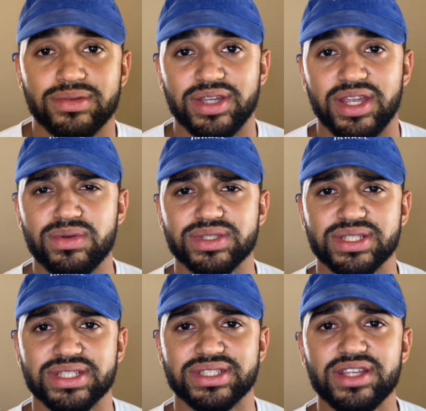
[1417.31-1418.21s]
He was
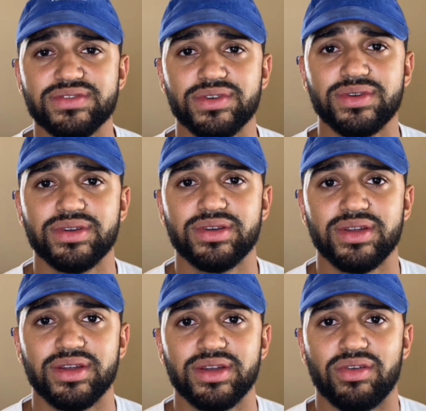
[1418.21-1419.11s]
successful,
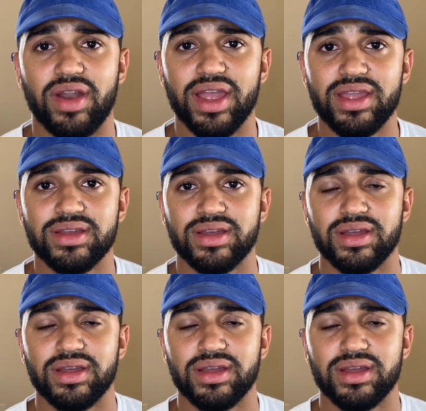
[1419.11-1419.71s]
right?